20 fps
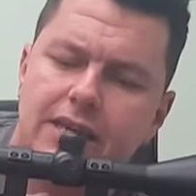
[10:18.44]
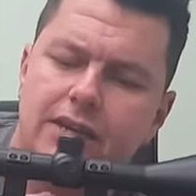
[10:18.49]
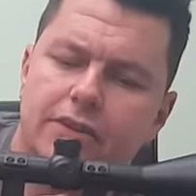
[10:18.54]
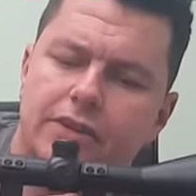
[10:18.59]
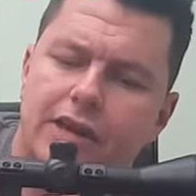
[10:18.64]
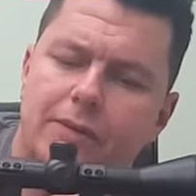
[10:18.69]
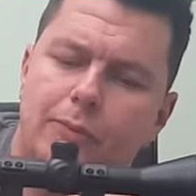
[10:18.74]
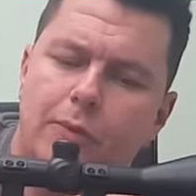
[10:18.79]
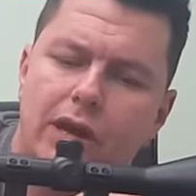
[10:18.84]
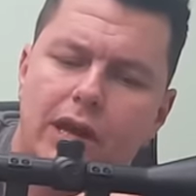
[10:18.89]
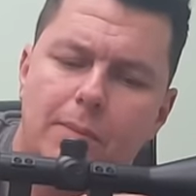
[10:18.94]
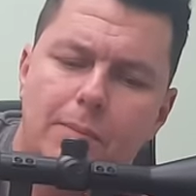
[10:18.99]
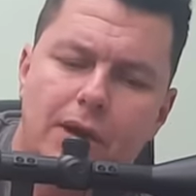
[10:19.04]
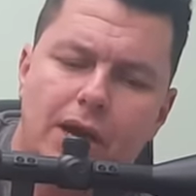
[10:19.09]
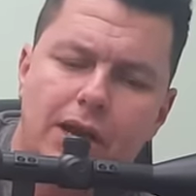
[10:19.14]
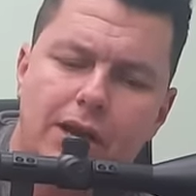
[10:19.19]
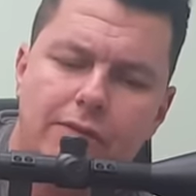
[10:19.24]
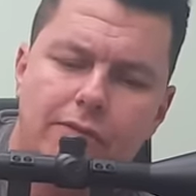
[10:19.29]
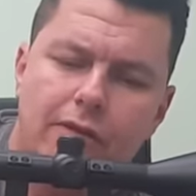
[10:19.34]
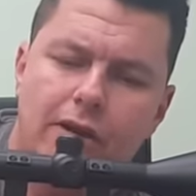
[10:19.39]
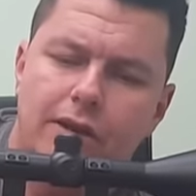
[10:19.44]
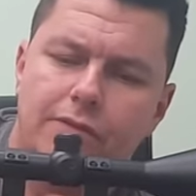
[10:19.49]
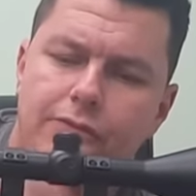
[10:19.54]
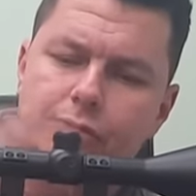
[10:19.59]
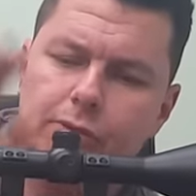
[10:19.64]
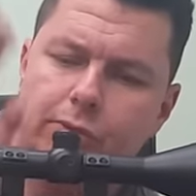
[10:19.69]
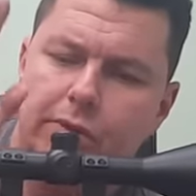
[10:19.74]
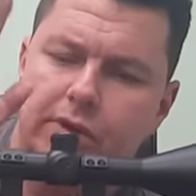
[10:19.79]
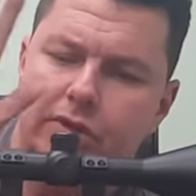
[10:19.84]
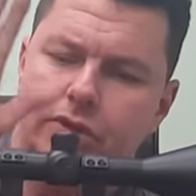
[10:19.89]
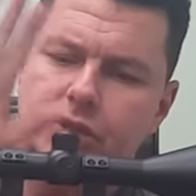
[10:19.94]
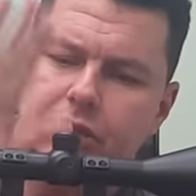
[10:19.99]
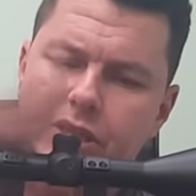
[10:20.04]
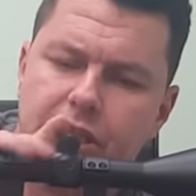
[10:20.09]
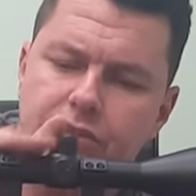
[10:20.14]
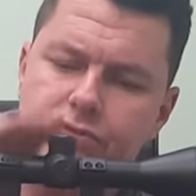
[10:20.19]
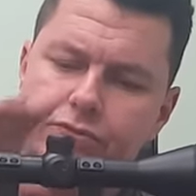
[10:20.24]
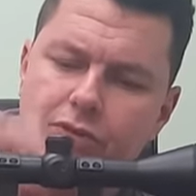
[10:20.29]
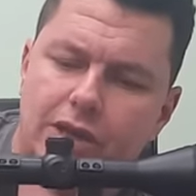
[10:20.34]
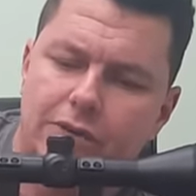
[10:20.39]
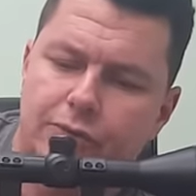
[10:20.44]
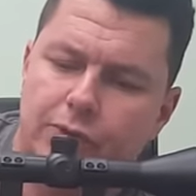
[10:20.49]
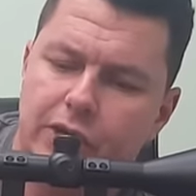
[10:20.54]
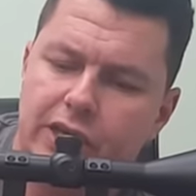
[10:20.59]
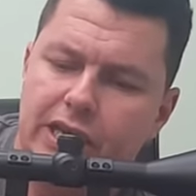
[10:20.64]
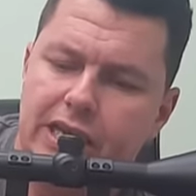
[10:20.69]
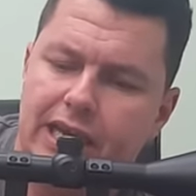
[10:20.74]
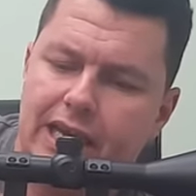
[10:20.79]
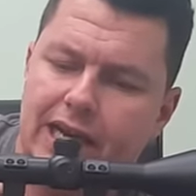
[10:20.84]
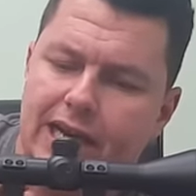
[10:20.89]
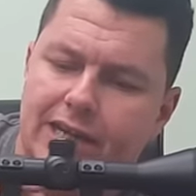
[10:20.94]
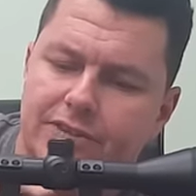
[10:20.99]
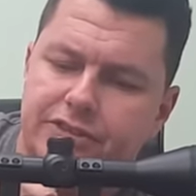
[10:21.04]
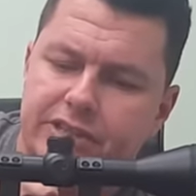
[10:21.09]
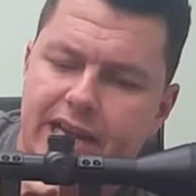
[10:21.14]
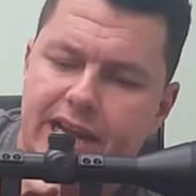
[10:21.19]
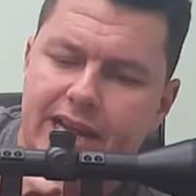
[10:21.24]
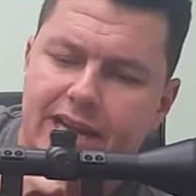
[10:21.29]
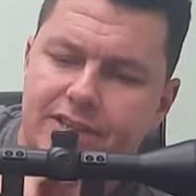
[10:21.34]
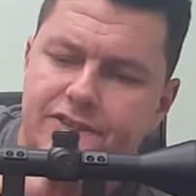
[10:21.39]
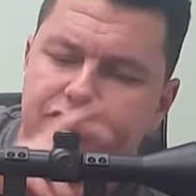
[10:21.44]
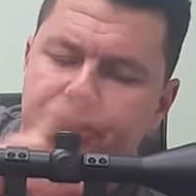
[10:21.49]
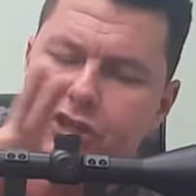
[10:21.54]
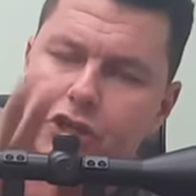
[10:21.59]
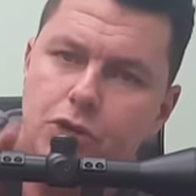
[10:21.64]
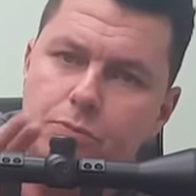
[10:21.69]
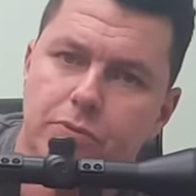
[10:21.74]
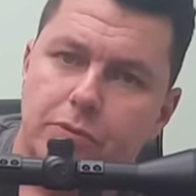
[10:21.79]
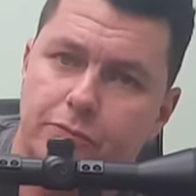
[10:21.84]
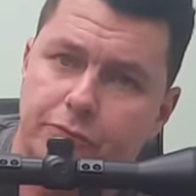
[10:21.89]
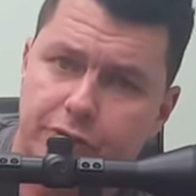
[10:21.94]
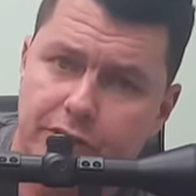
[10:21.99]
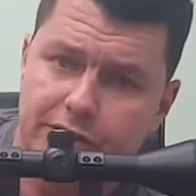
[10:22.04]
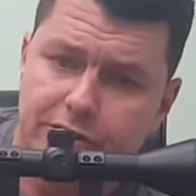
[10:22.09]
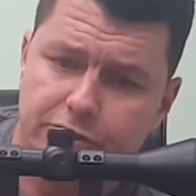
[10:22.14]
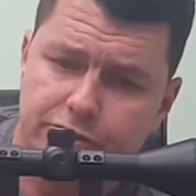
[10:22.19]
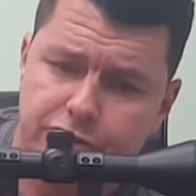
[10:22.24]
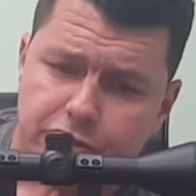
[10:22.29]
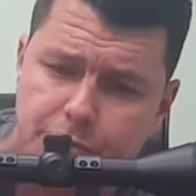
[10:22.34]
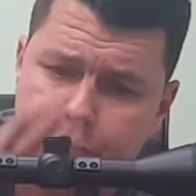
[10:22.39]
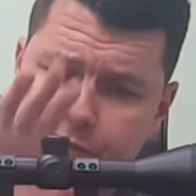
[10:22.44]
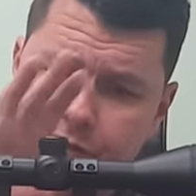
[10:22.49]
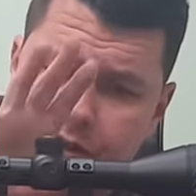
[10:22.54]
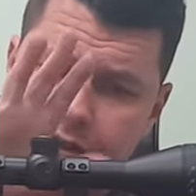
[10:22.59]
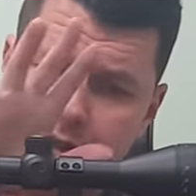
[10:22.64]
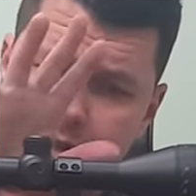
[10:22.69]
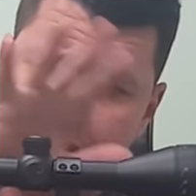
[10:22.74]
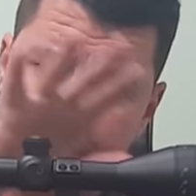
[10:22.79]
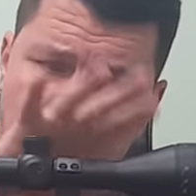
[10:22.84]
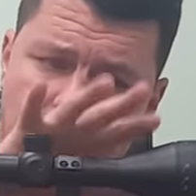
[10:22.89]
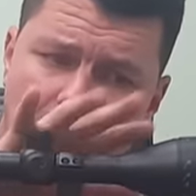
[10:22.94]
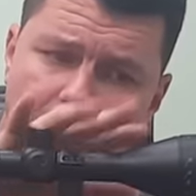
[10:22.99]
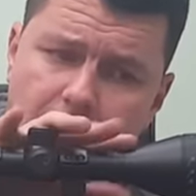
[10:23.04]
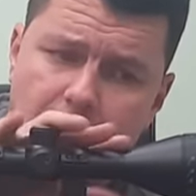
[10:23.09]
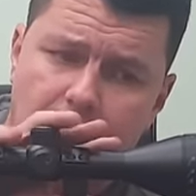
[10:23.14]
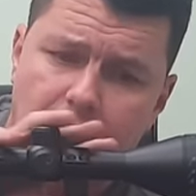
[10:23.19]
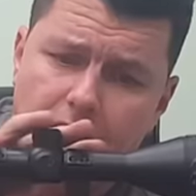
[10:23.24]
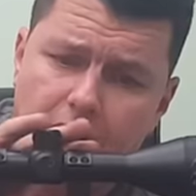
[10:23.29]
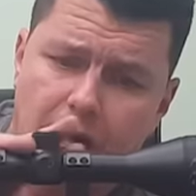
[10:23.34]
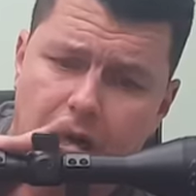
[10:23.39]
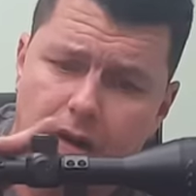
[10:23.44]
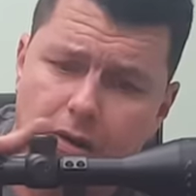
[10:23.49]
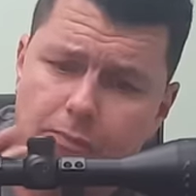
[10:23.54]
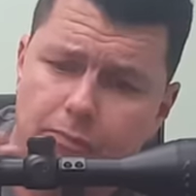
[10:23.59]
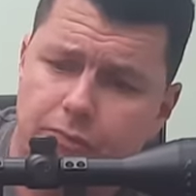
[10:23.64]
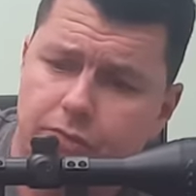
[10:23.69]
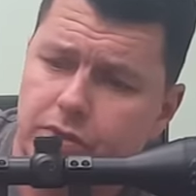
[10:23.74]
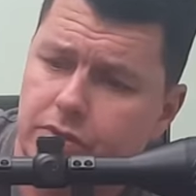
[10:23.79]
that where my rifle, this rifle here has a scope fitted on top of it.